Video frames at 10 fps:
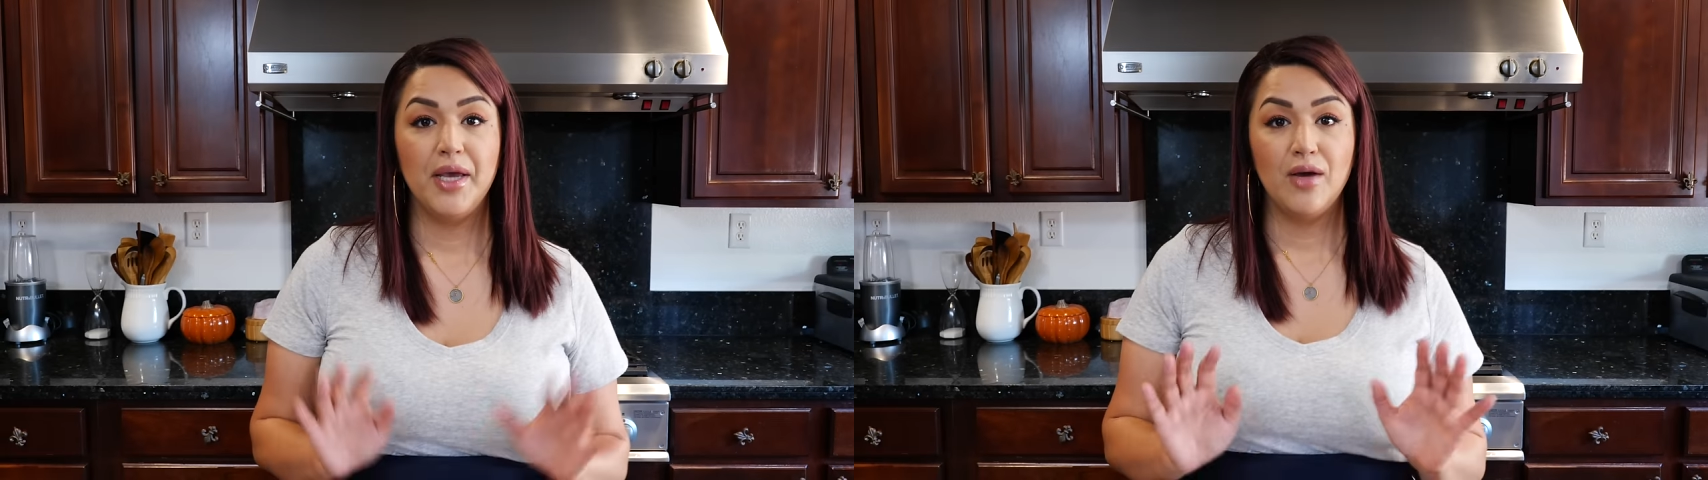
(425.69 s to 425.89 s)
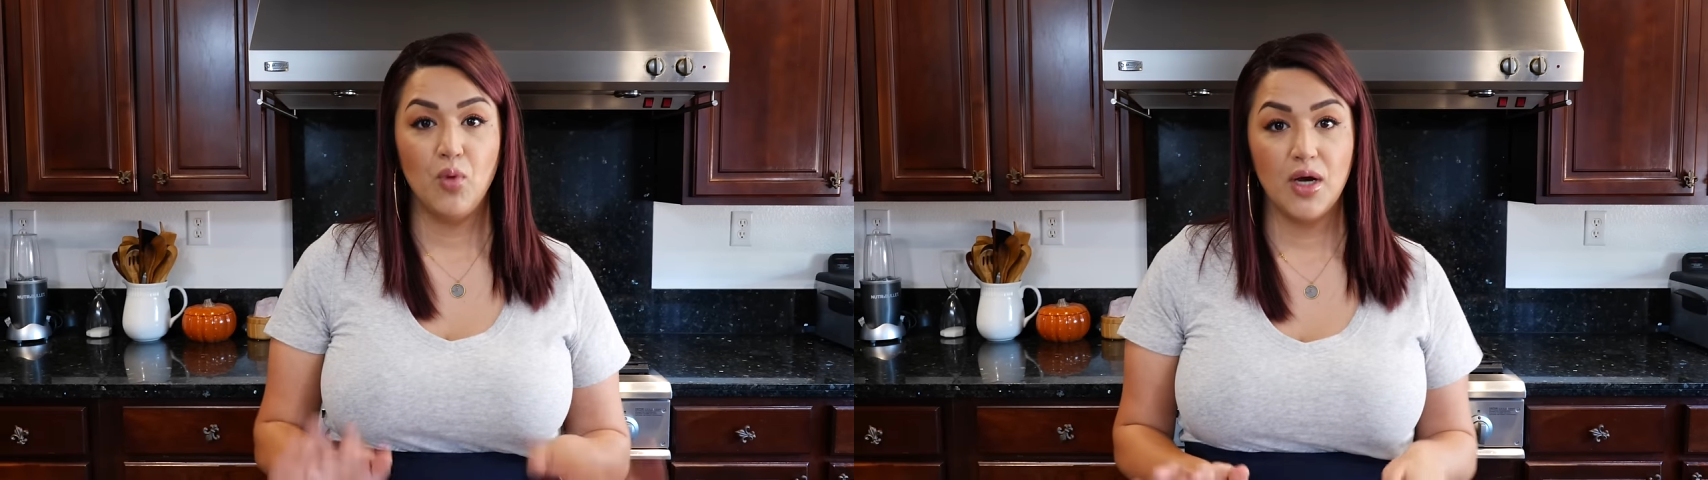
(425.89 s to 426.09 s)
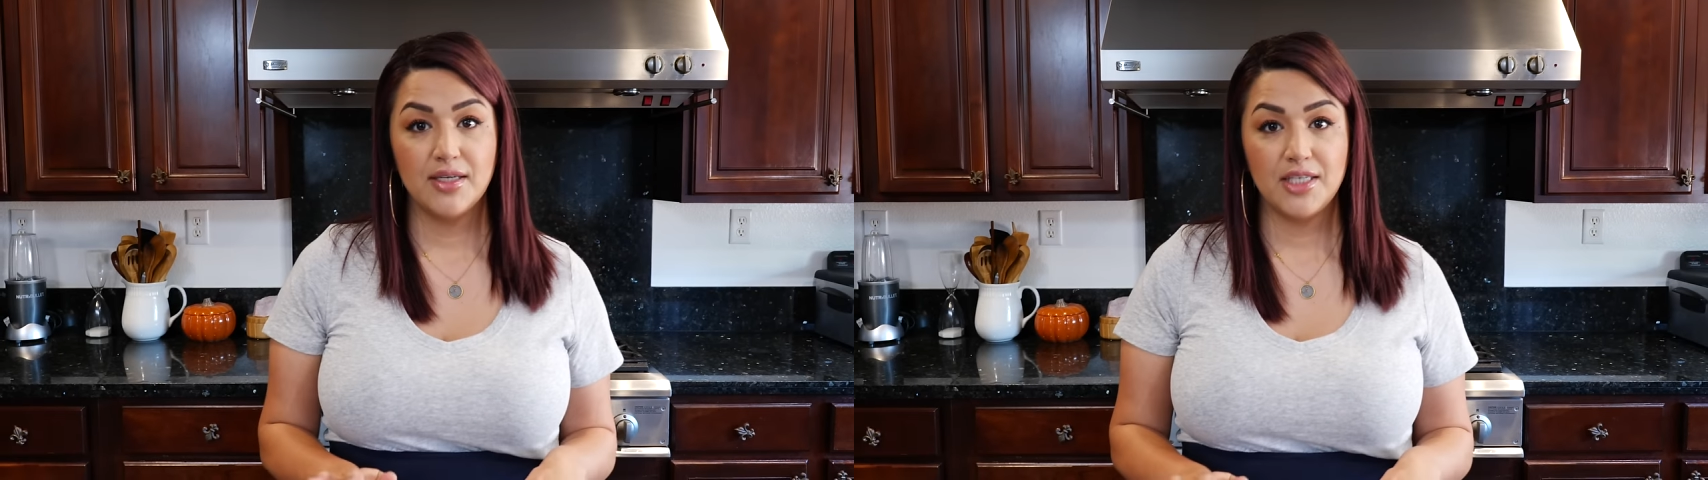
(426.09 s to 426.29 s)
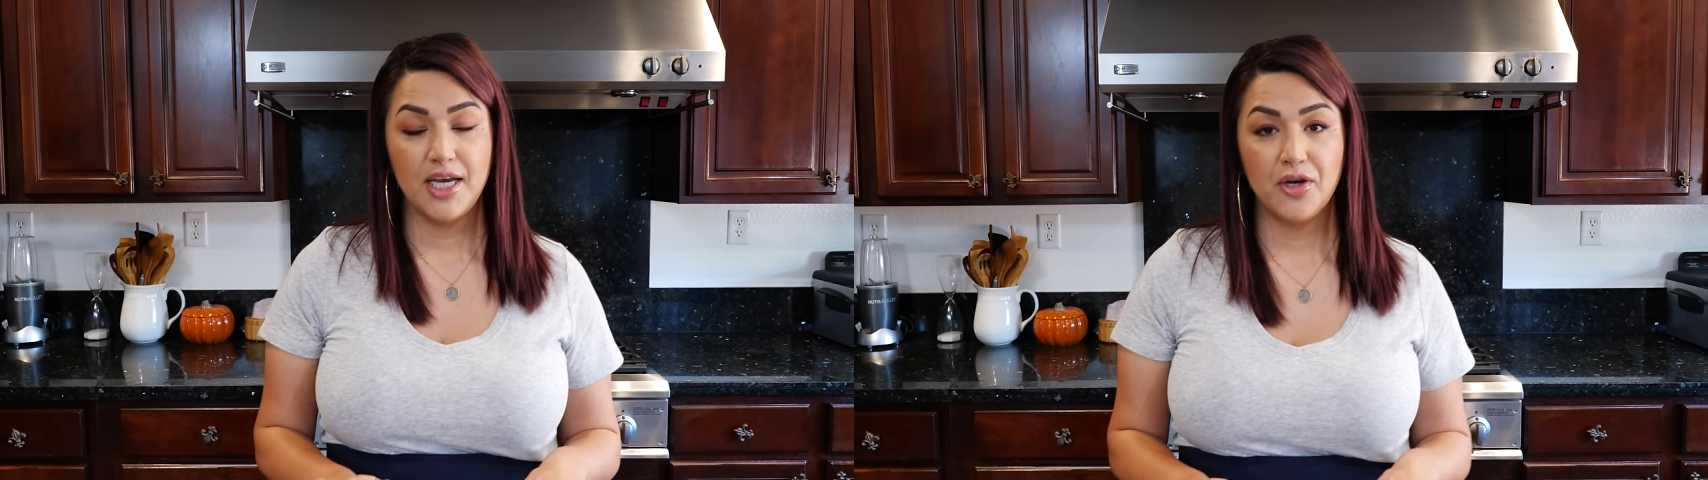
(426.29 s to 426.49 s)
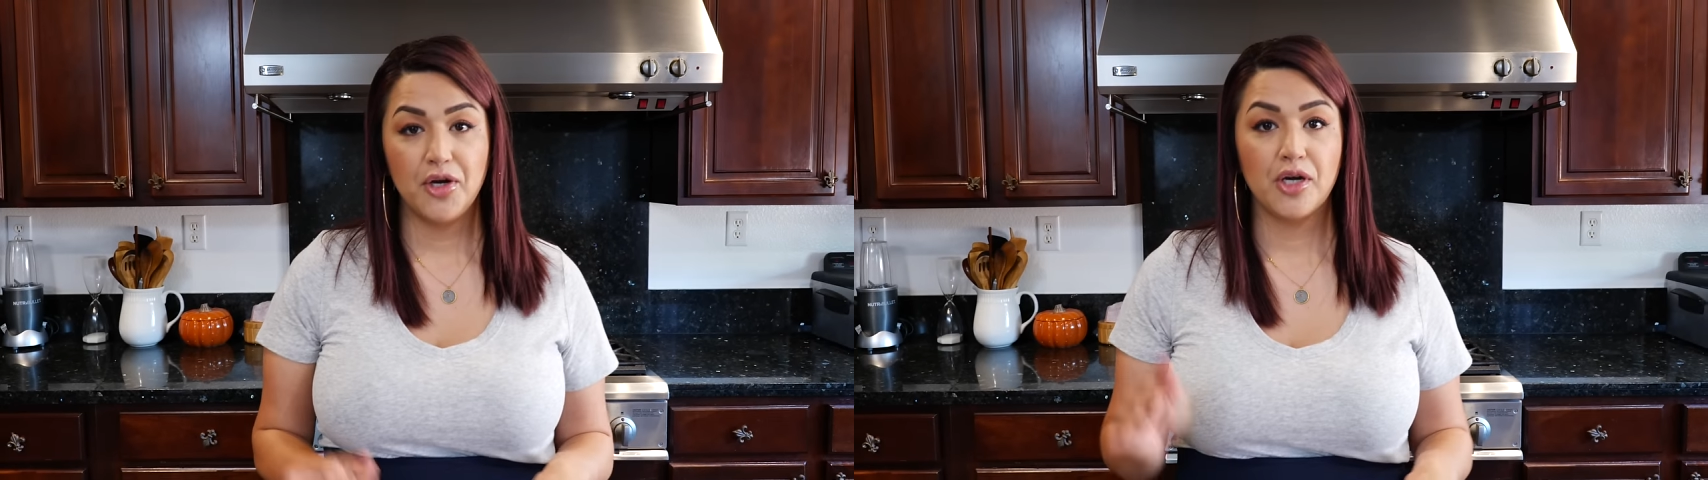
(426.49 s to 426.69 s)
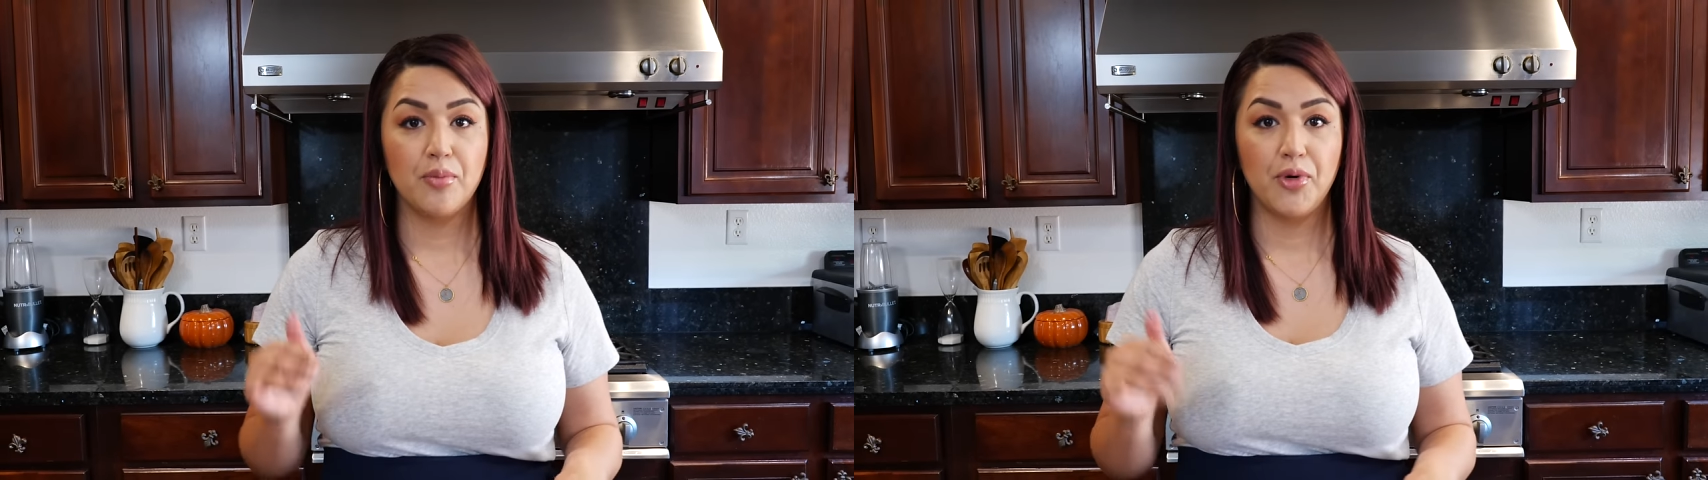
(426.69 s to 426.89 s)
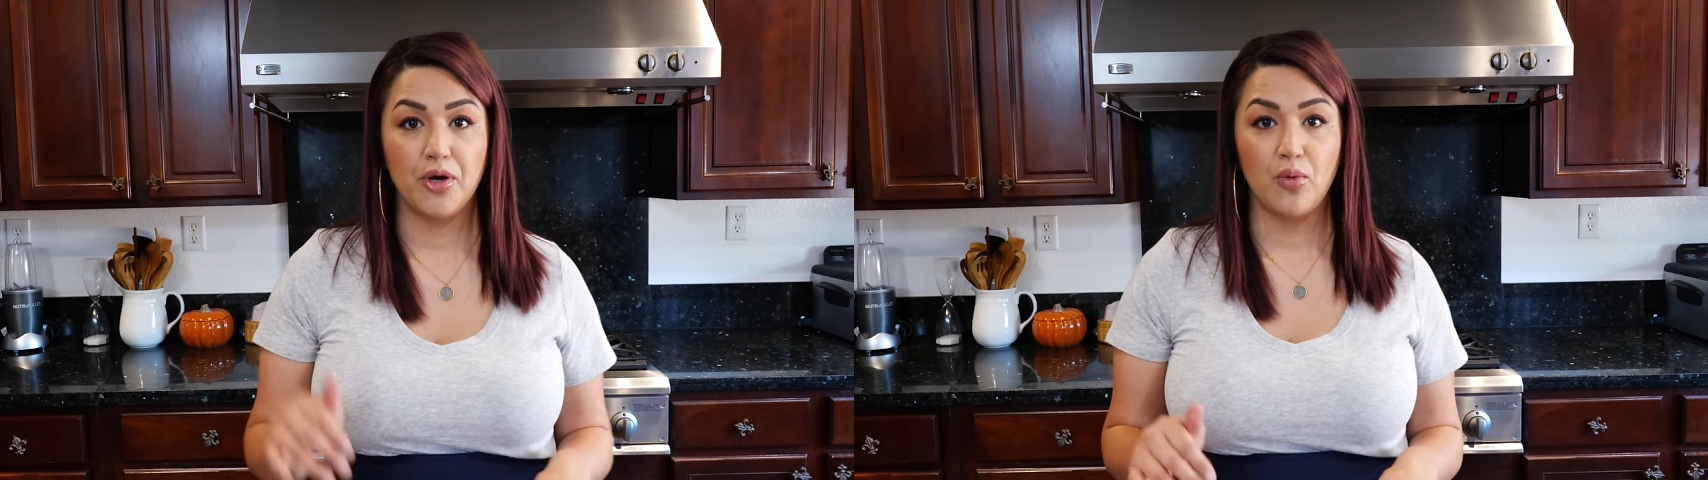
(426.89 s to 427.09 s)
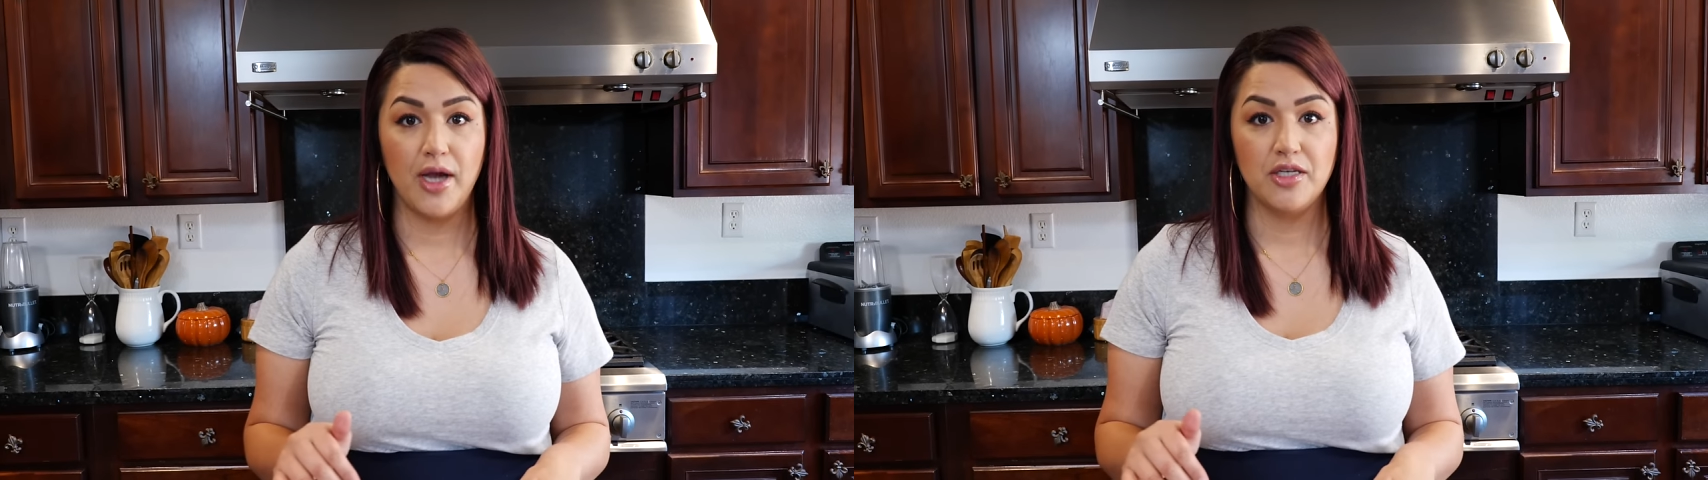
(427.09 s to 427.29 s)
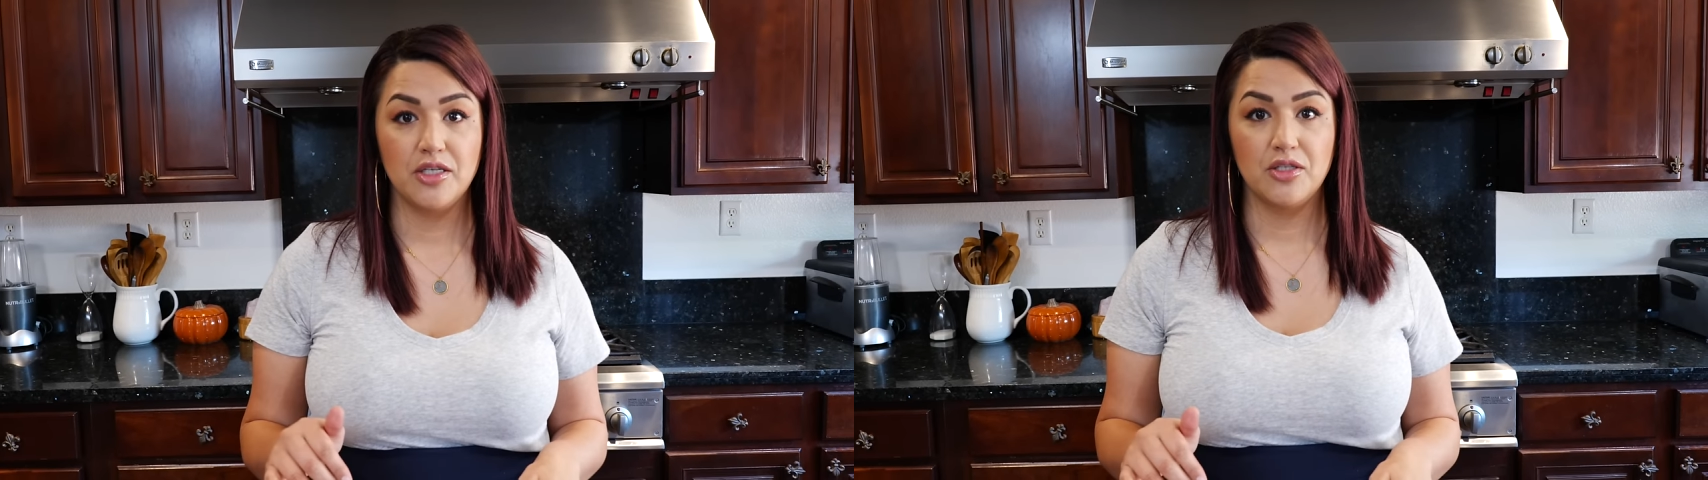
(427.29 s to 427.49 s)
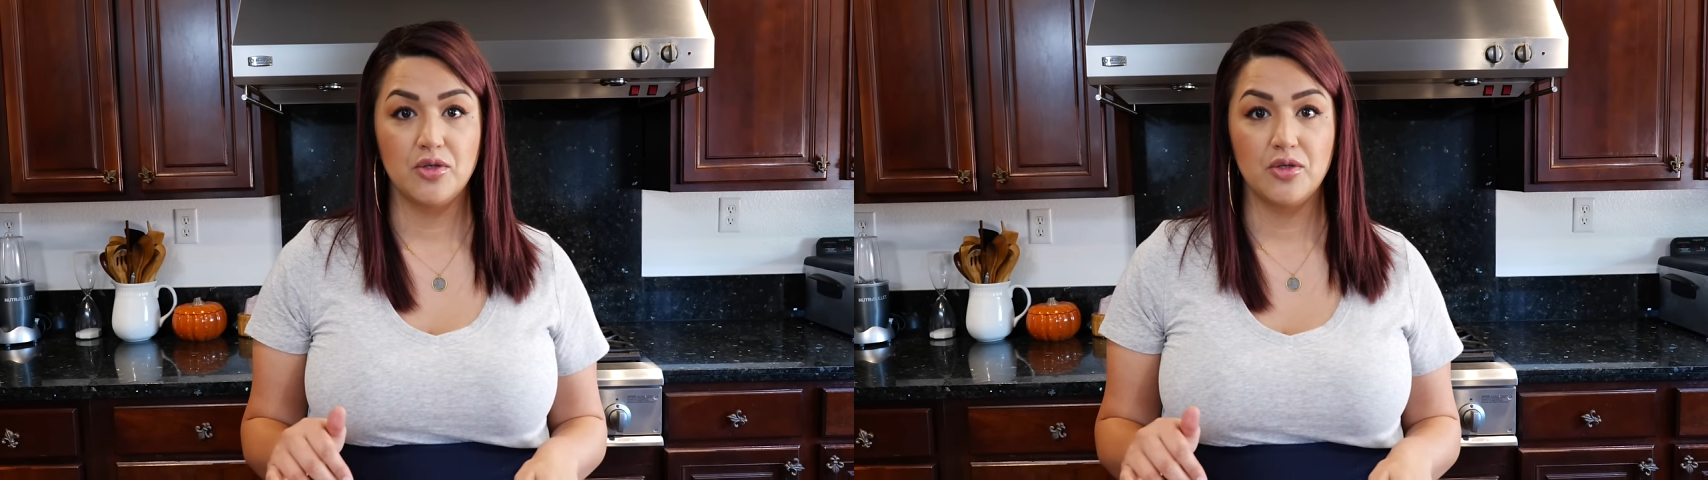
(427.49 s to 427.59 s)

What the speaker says: pick what container you're going to put your ranch in.